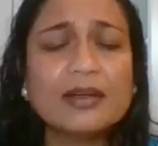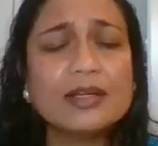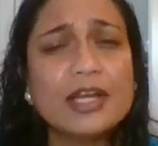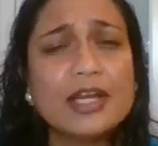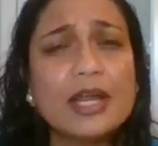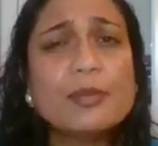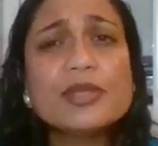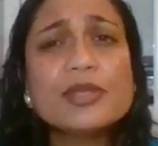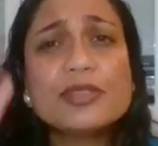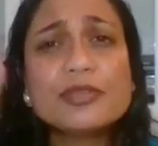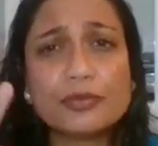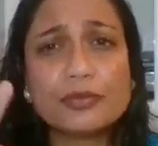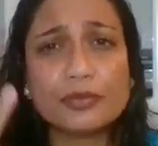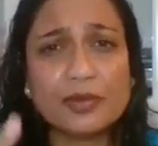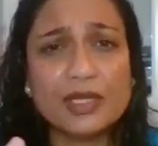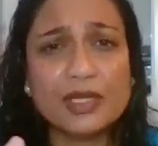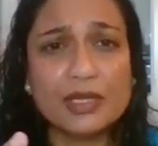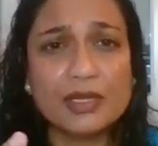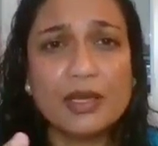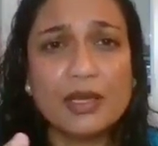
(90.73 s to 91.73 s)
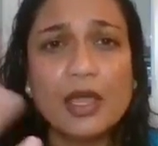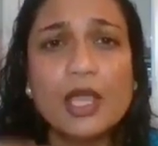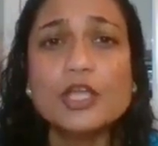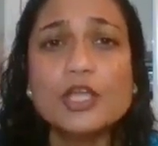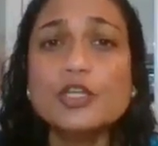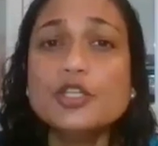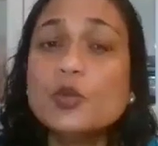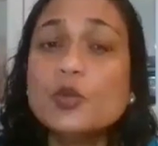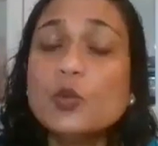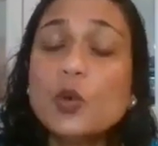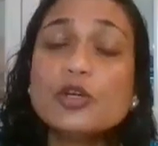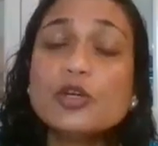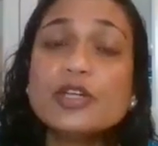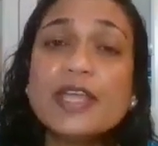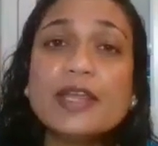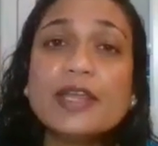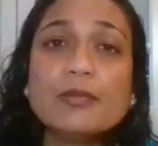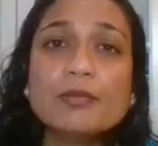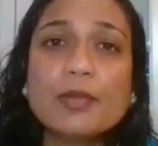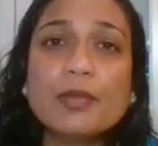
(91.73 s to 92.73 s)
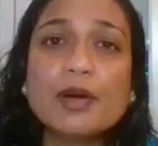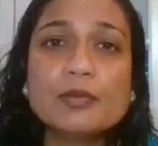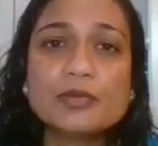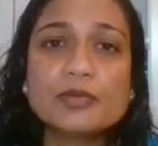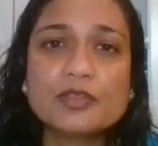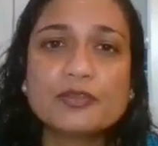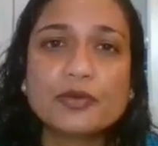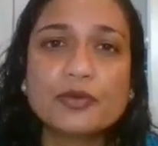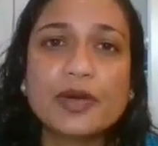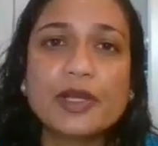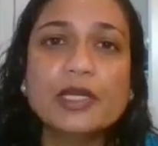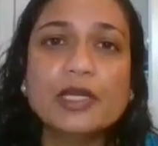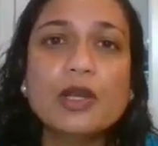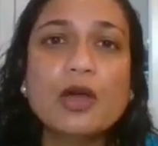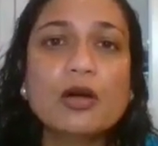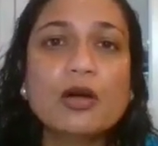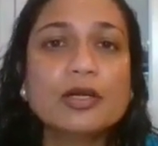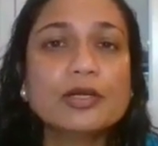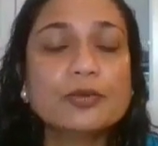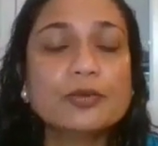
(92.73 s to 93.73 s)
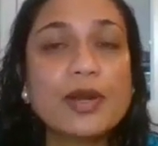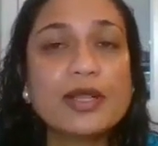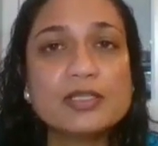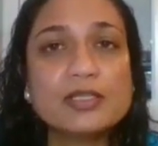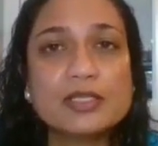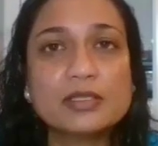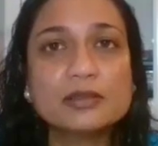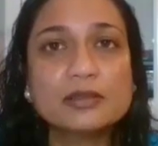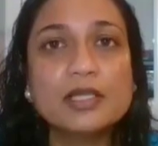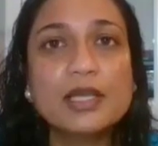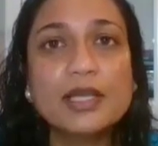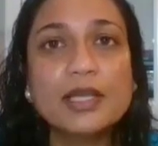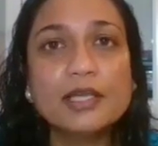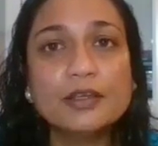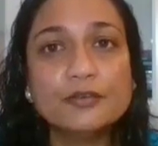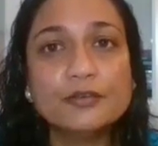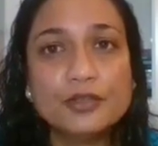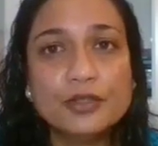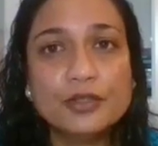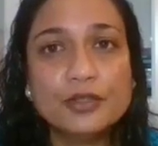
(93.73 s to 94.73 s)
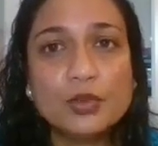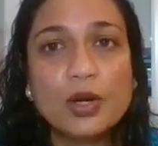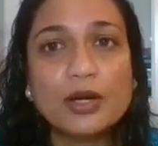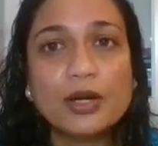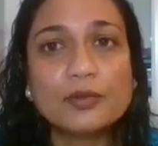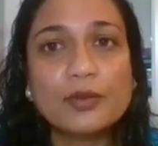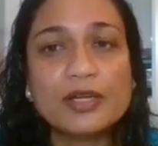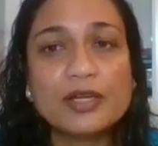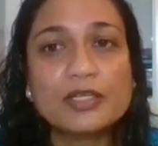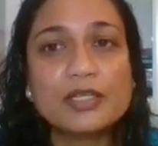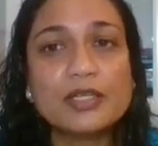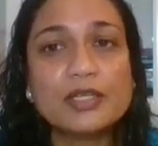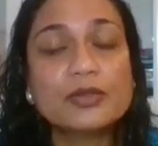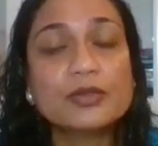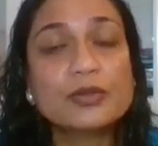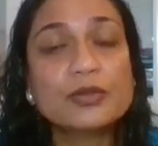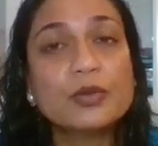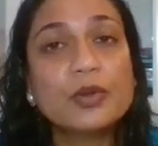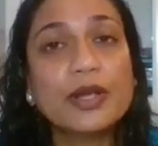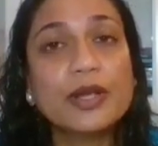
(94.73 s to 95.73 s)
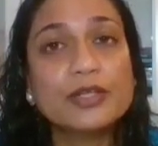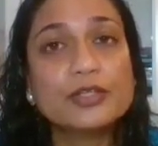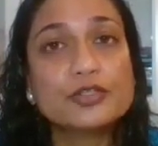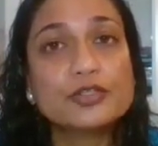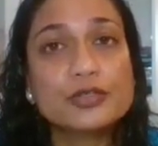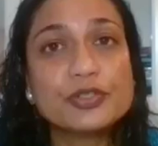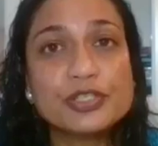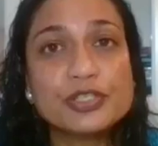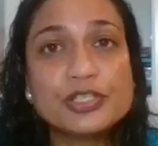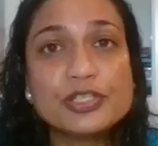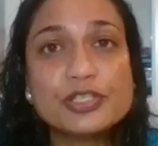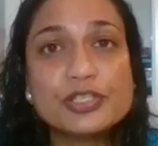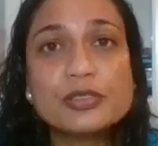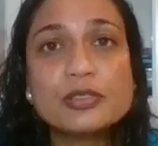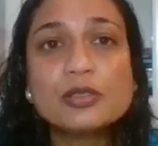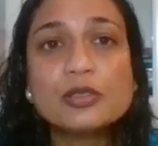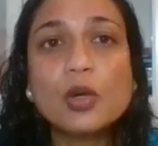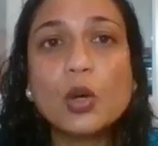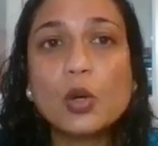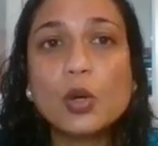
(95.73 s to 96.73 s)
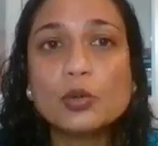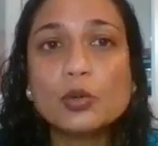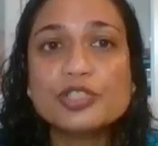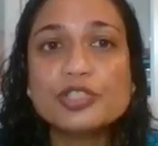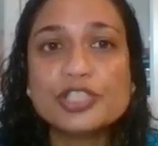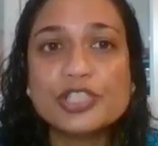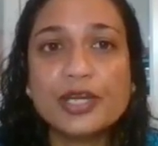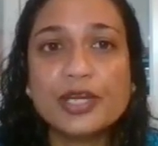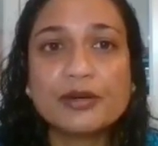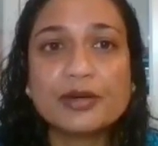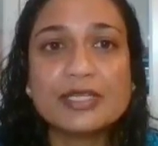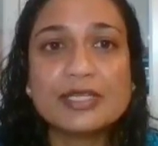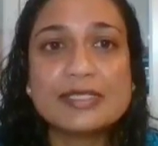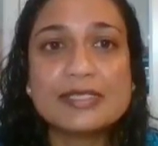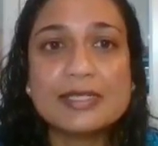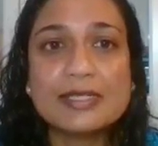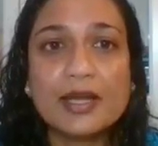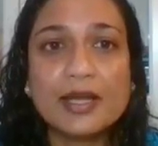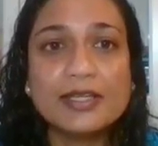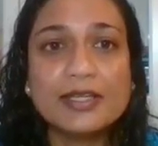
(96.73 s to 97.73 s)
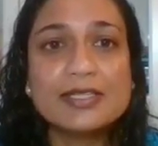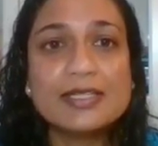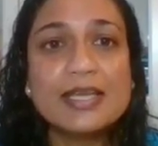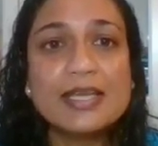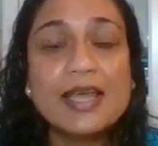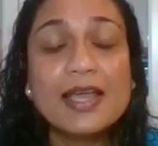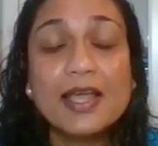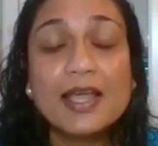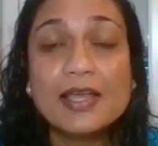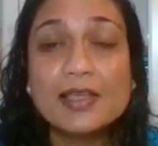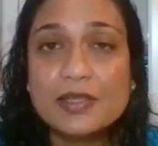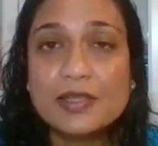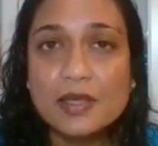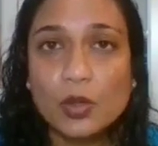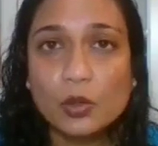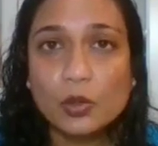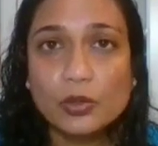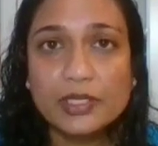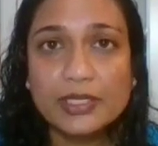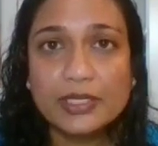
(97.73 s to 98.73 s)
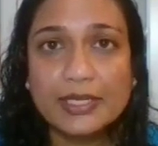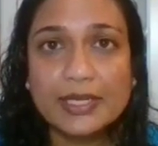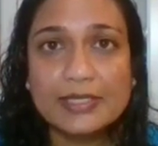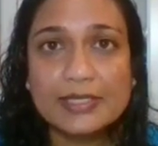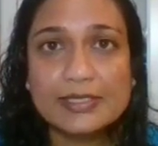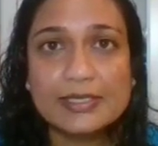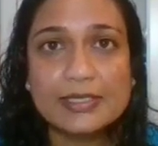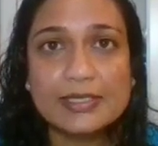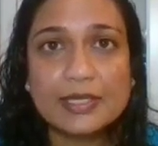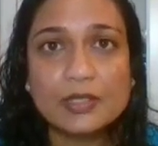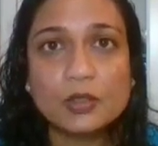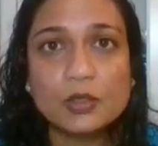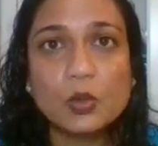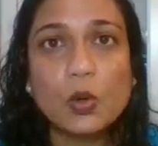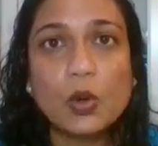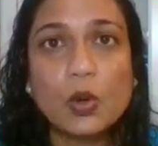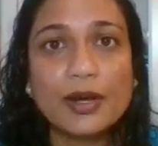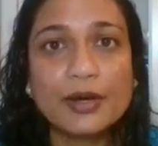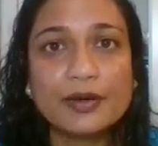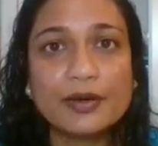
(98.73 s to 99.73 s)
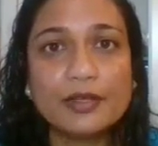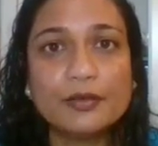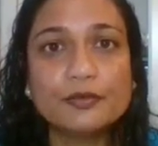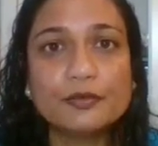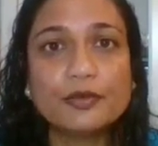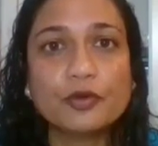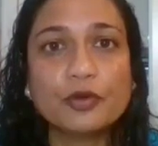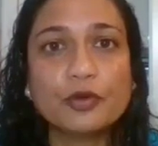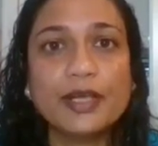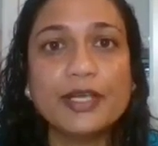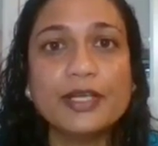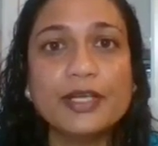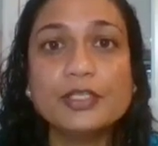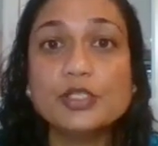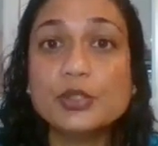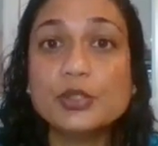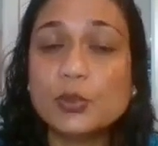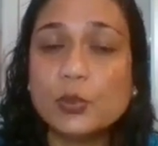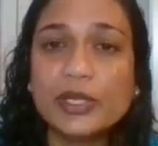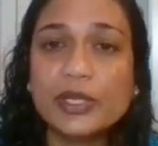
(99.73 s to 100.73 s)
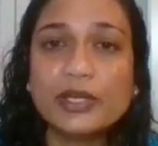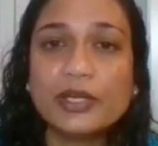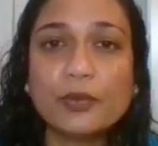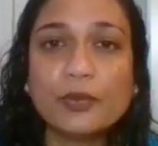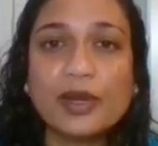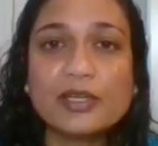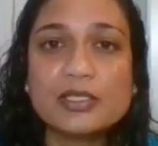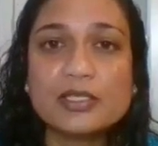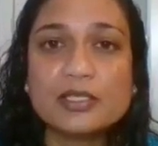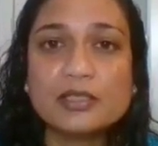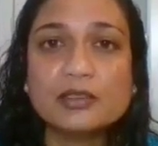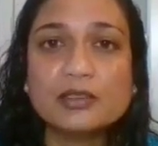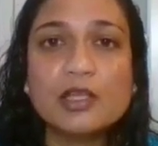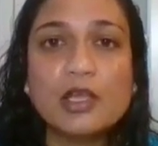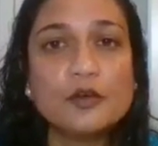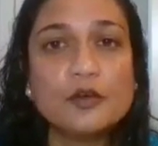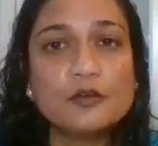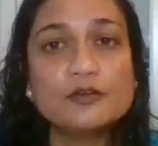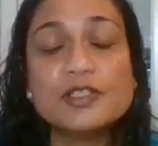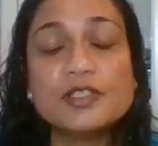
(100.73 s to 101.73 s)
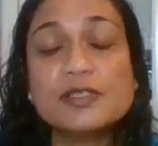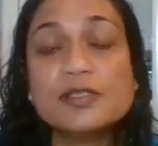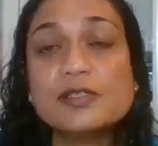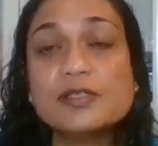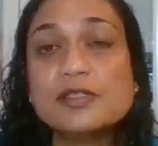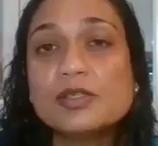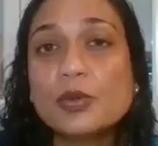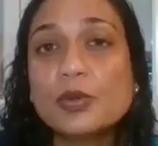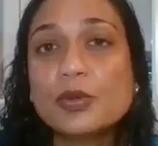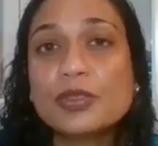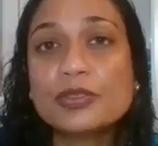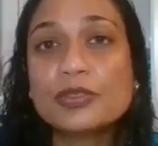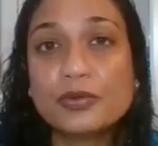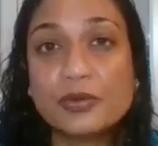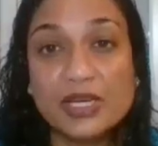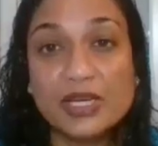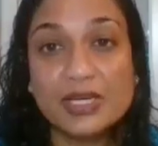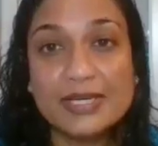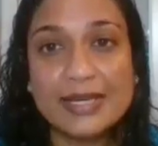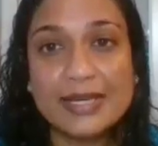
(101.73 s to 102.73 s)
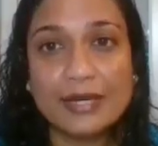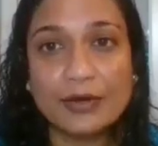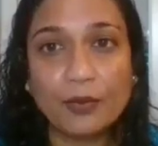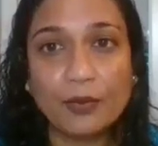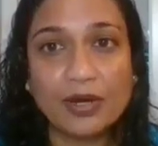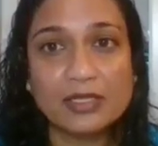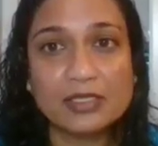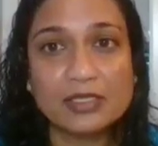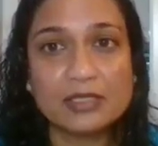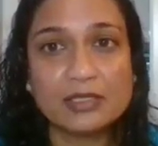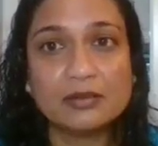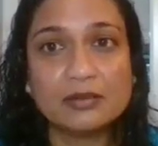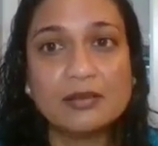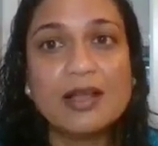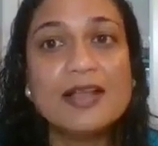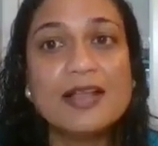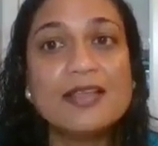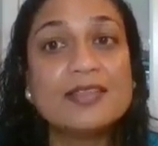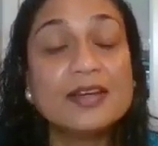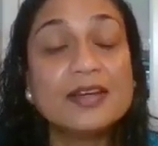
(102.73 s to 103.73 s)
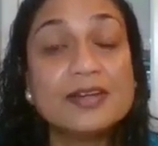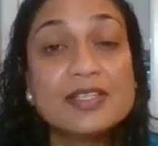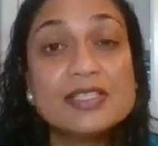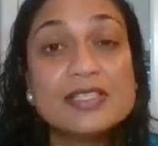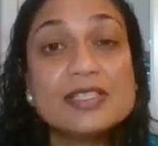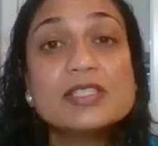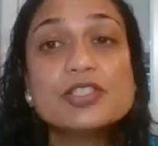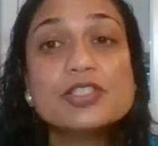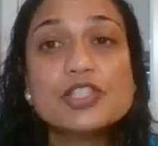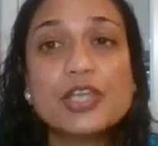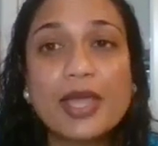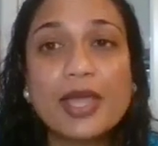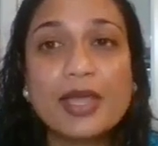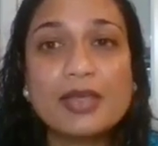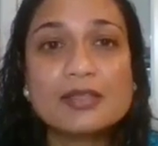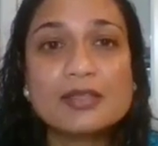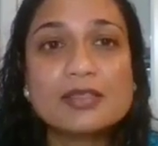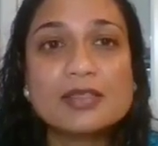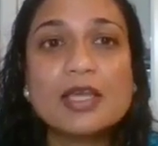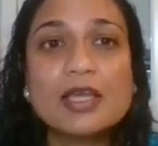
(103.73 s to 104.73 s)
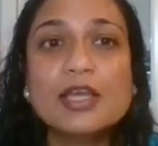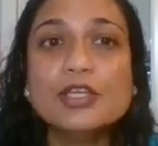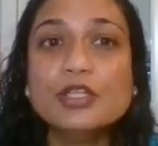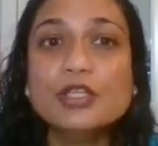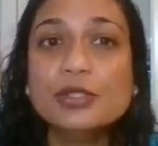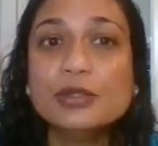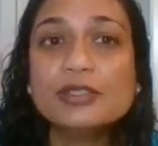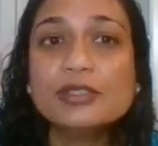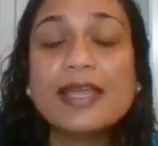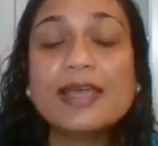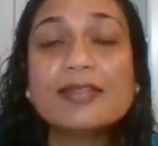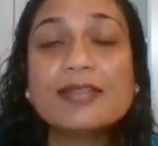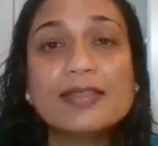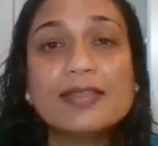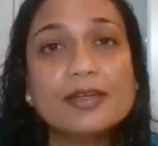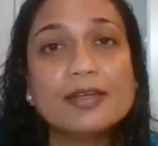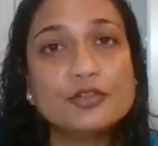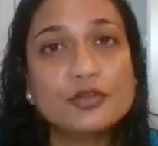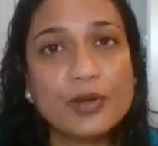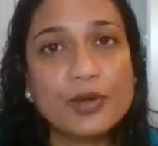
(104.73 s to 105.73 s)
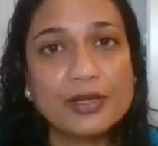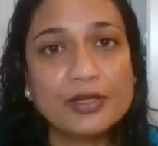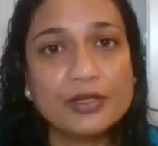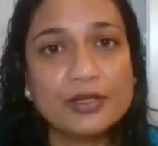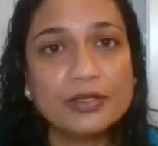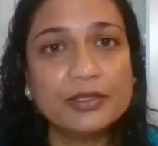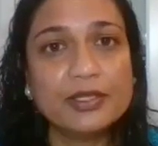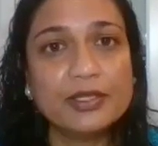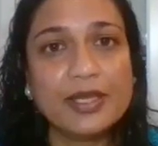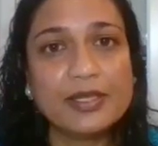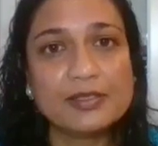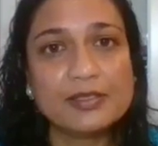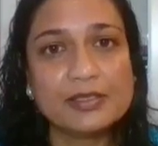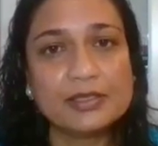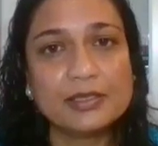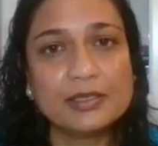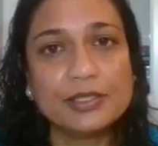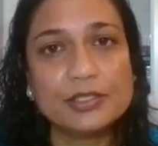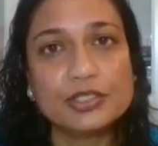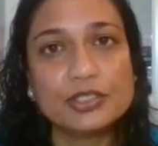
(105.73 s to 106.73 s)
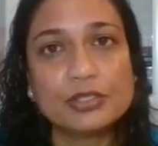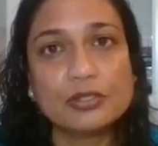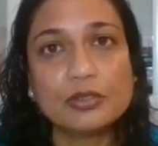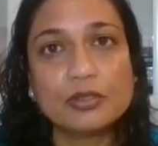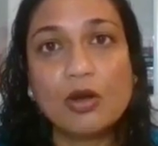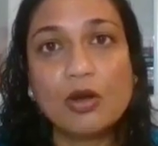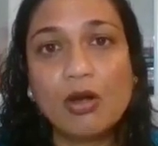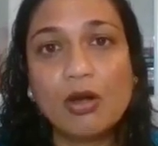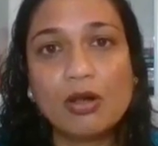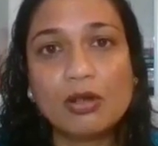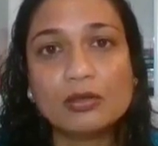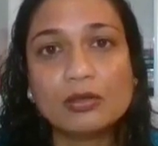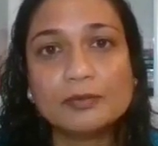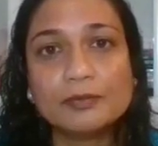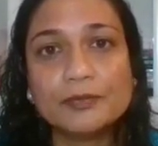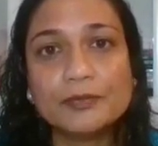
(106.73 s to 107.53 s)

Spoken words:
Number 3, you won't get bumped for a longer rental if you are renting through a traditional home sharing site and the owner gets an inquiry for a 2-week rental versus your 3-day rental. There is a chance you'll get that dreaded cancellation call.